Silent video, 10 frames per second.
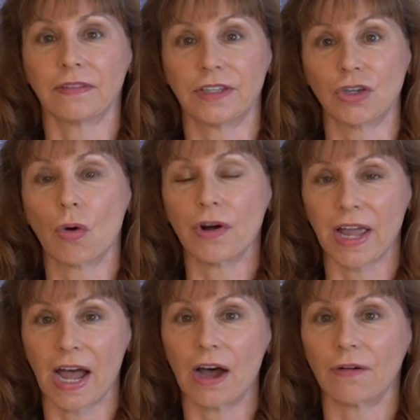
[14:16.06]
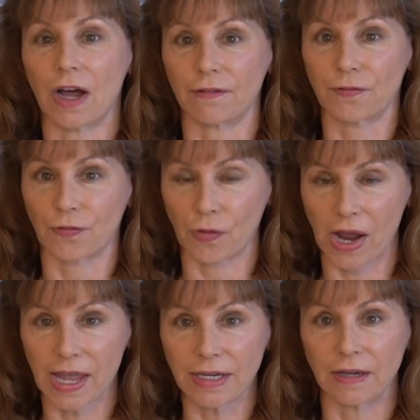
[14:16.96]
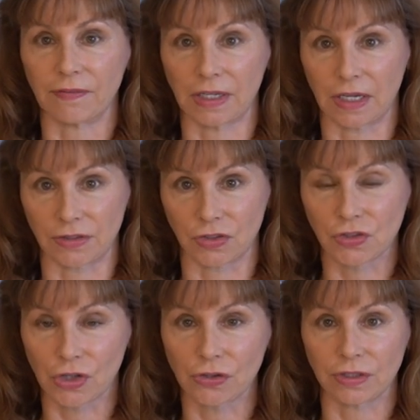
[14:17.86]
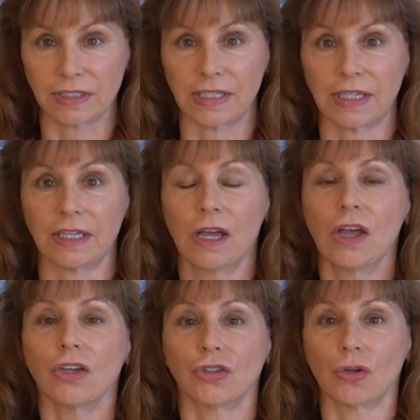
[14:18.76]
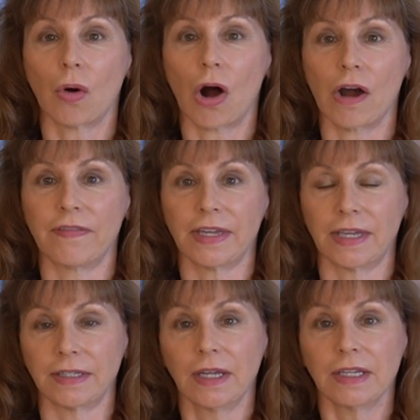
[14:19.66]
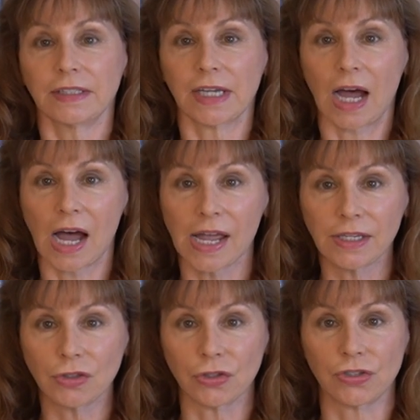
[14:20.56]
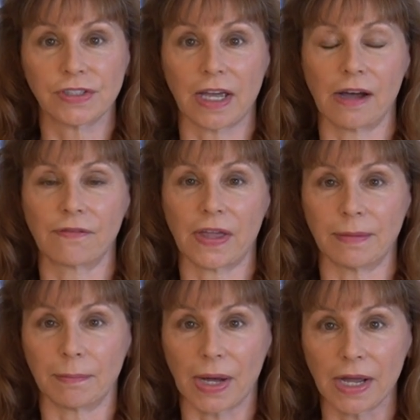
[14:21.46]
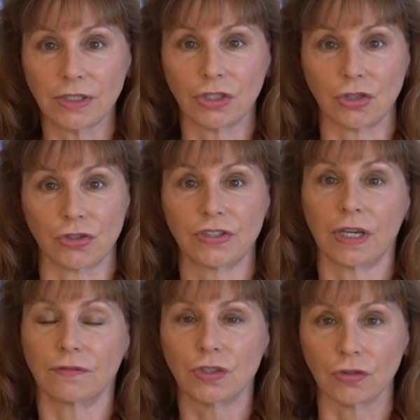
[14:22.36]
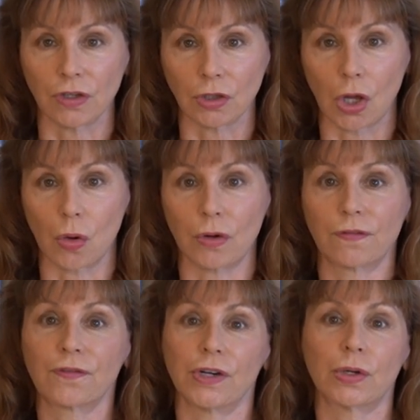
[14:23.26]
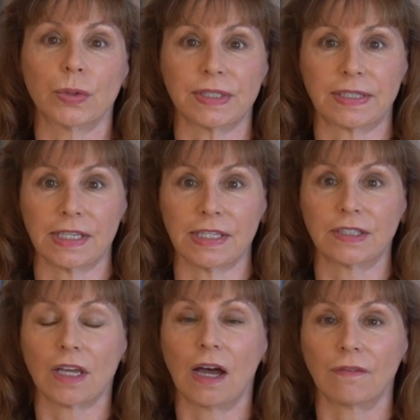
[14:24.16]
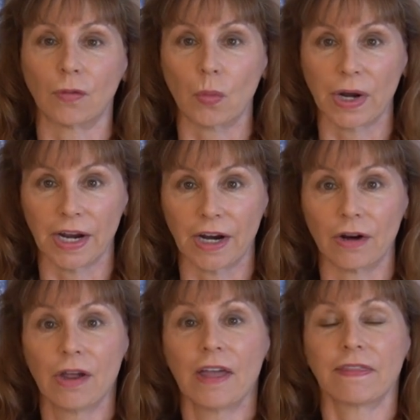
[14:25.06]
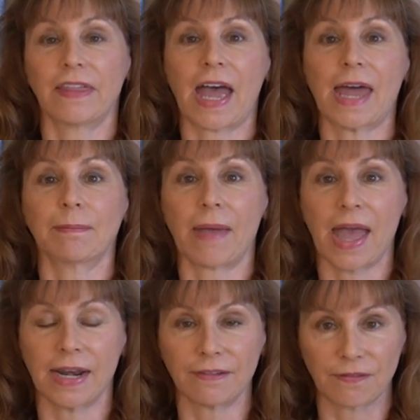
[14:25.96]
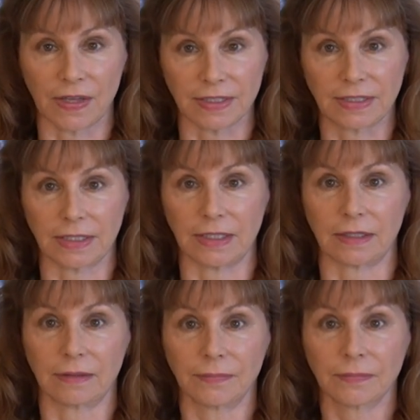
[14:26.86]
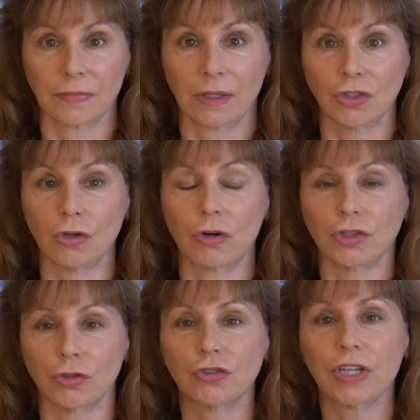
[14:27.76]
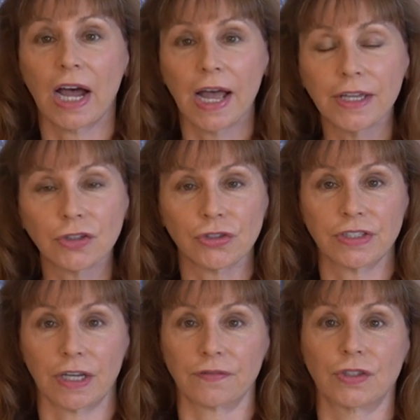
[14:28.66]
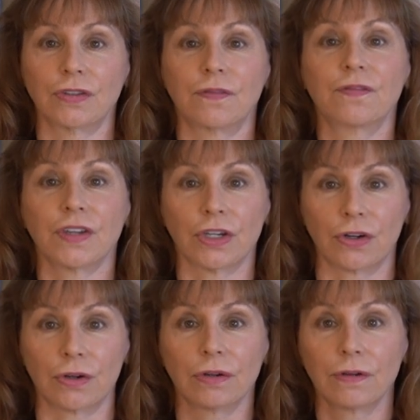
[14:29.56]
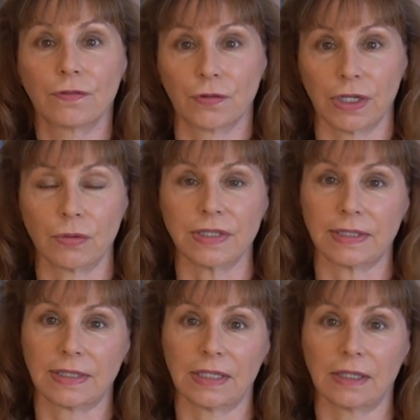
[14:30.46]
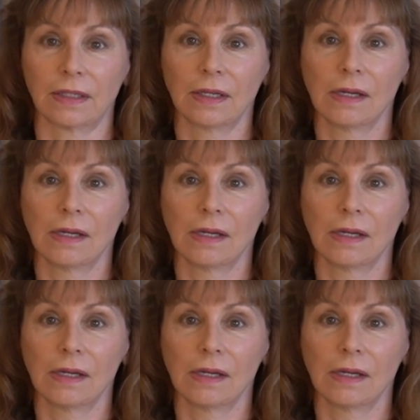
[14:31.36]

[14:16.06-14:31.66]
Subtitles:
you are now afraid of the uncertainty. You are then tying yourself and binding yourself to the lower frequencies of where that manifested. You're tying yourself to the fear frequency.